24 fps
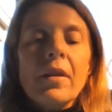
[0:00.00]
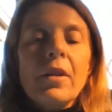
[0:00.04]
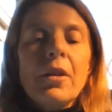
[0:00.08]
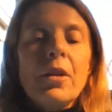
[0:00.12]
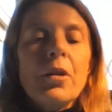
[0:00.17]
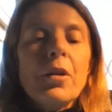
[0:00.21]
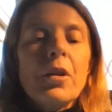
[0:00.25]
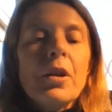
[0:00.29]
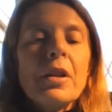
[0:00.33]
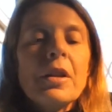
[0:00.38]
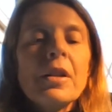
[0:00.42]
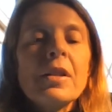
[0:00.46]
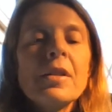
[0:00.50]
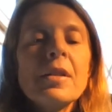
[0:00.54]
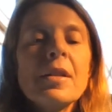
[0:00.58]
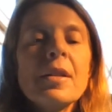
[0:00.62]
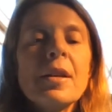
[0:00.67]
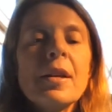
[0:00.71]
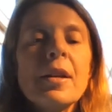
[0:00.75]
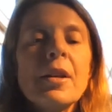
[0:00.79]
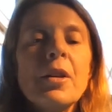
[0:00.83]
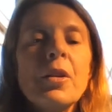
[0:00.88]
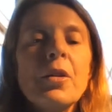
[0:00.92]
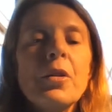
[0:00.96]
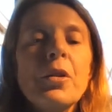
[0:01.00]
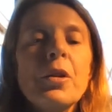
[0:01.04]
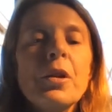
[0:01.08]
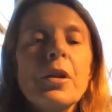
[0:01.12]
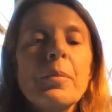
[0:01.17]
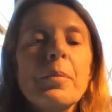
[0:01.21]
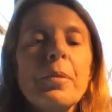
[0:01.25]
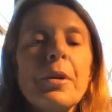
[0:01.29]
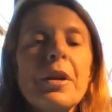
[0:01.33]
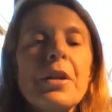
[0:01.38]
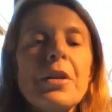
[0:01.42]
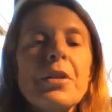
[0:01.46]
You can continue to
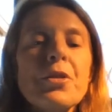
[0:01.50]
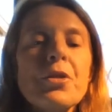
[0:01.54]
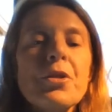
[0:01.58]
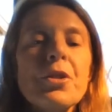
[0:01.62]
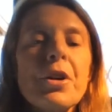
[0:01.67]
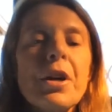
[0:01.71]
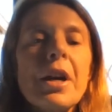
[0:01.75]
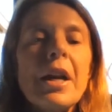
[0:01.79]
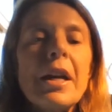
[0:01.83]
place your